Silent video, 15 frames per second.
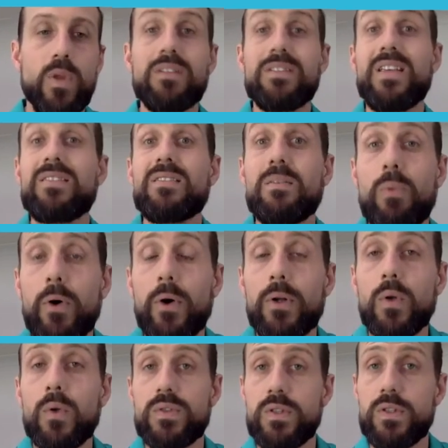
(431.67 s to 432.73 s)

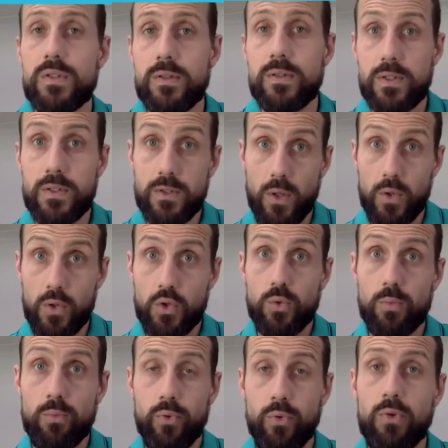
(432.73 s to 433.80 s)
Testimonials. This is the
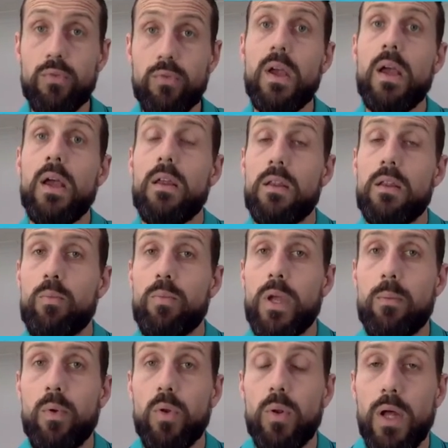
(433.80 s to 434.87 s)
social proof that
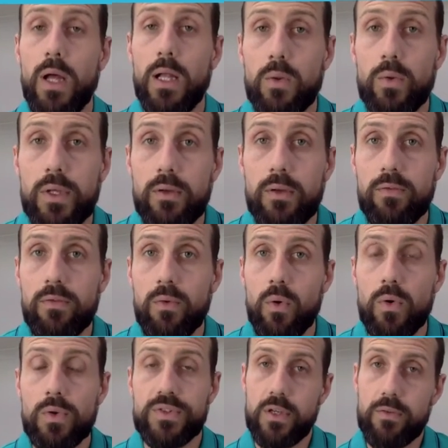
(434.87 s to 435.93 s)
people are looking
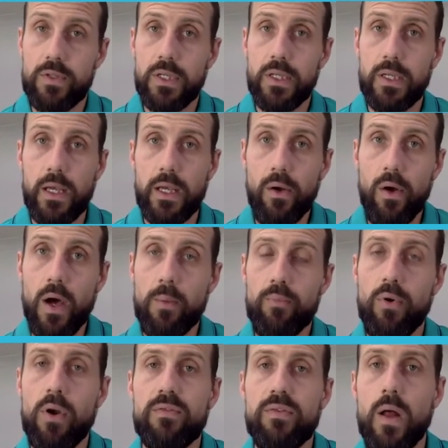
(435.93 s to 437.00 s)
for. So if you can get
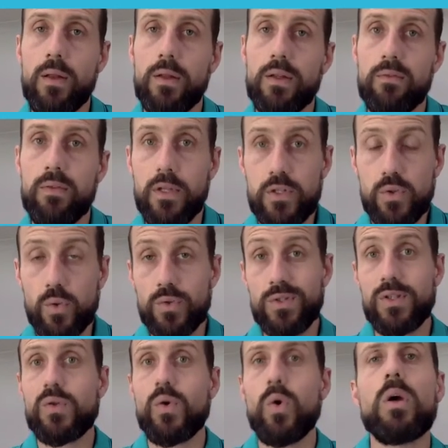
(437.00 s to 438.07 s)
high-profile
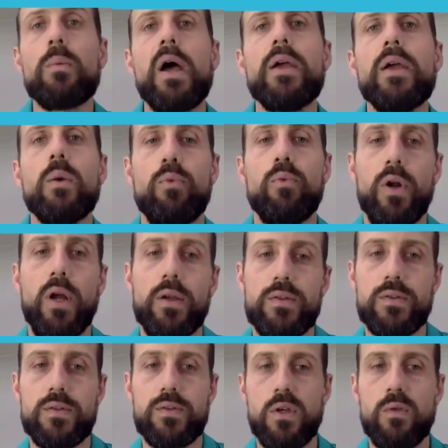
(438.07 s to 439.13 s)
individuals to talk about your products
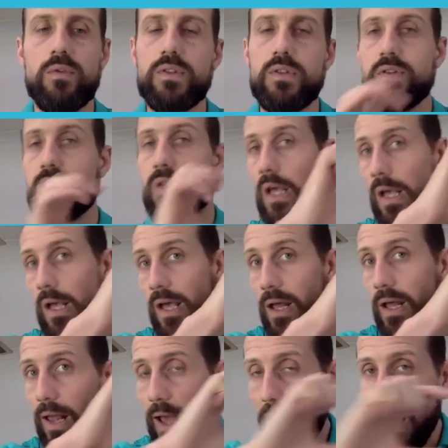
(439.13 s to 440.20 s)
and services
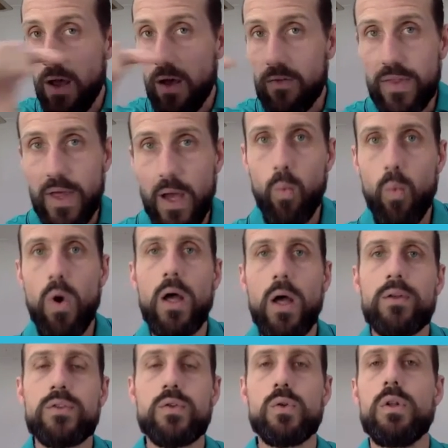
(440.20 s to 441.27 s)
and have that
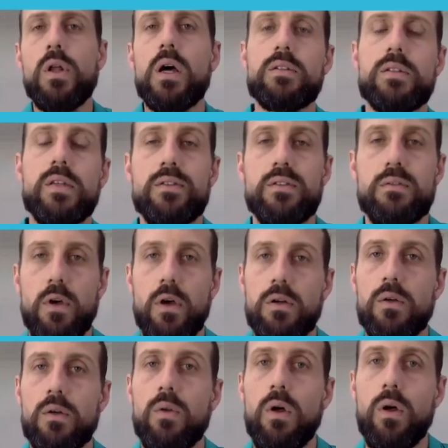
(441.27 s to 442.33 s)
1-2 line
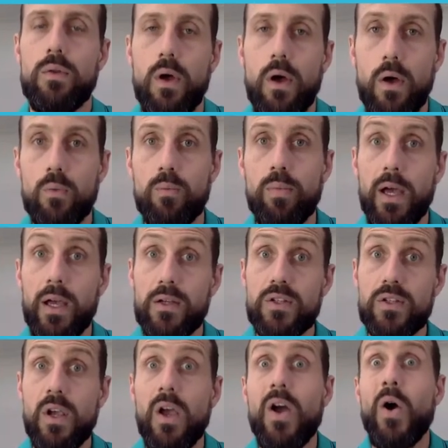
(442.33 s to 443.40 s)
testimonial on the homepage,
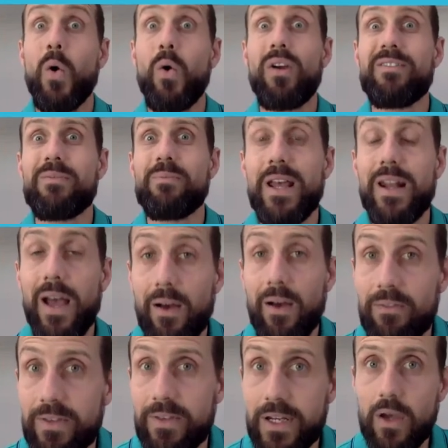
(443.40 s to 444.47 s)
or even better, a
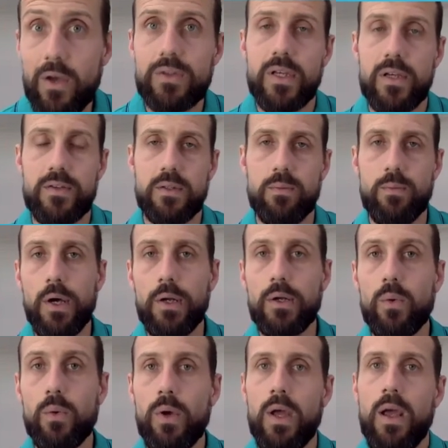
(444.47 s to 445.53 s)
video
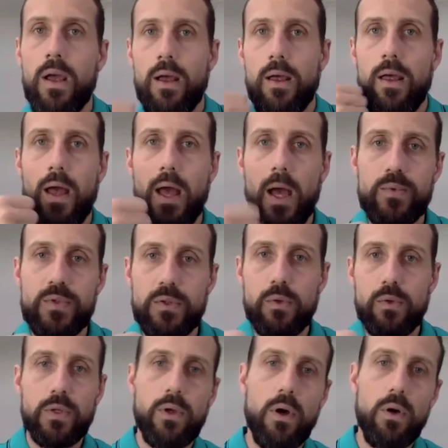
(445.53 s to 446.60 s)
testimonial,
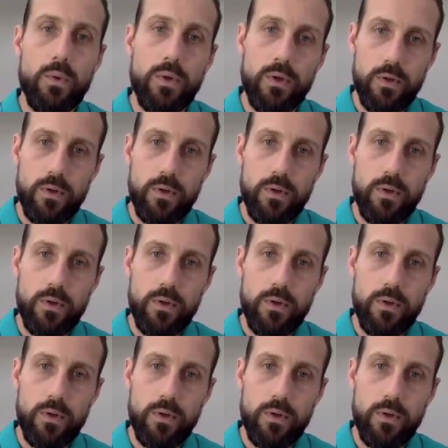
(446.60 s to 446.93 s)
absolute gold.